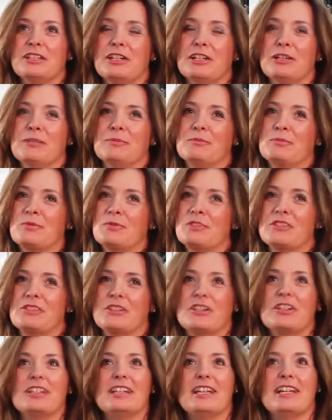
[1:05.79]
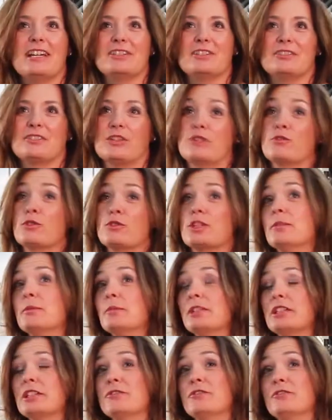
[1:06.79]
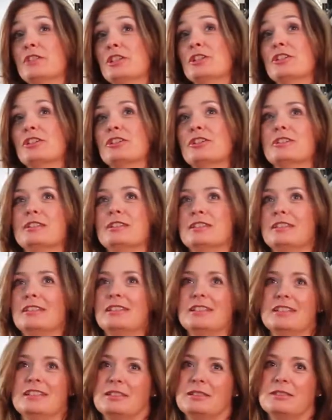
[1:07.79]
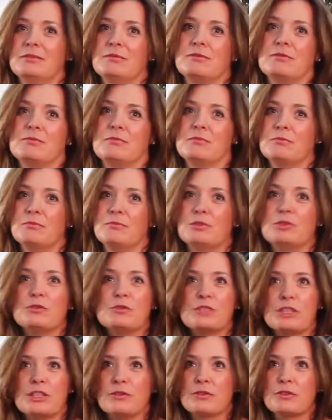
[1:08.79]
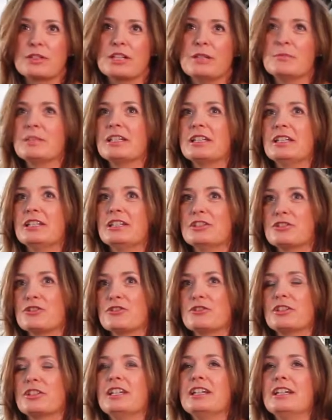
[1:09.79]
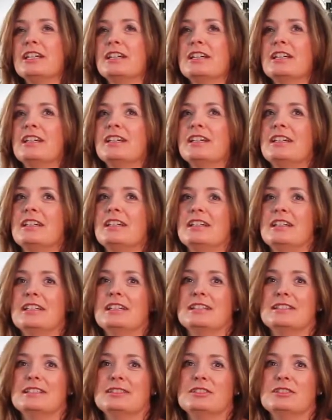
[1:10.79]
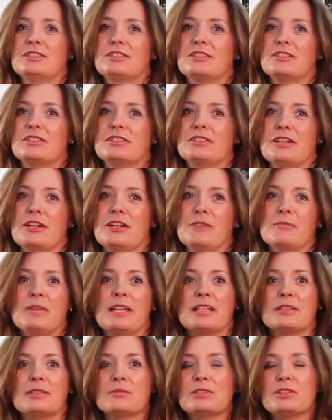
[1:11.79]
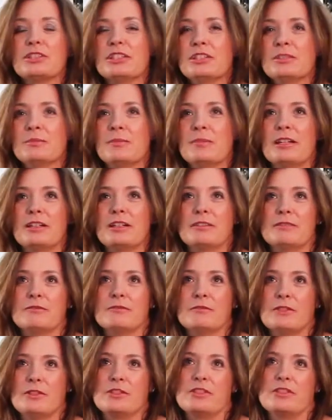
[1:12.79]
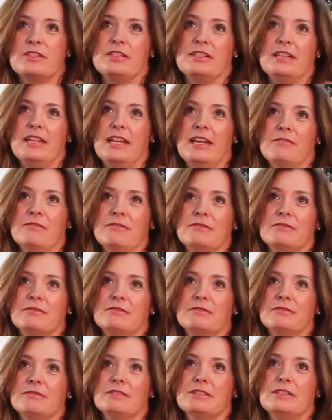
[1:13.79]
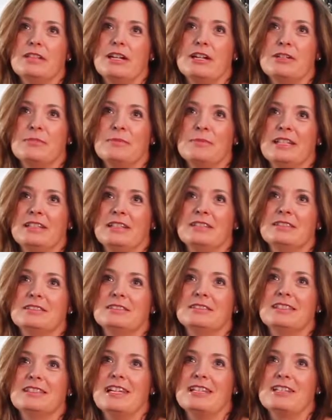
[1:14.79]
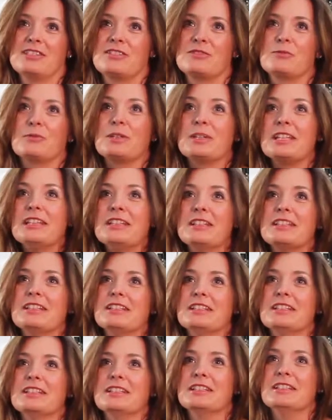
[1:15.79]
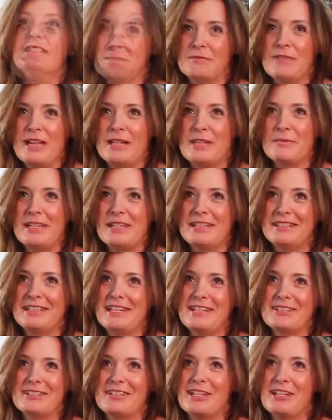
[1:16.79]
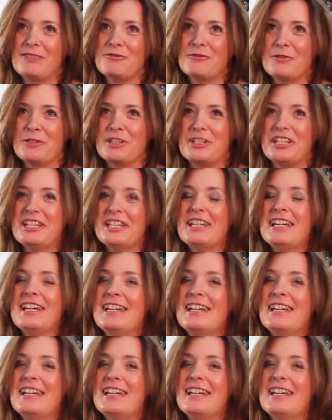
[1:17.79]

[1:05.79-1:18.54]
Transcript: Um, started out as overcoming a fear, and then it moved to overcoming an injury. And um, I completed my first half Ironman last week in Vineman out in California.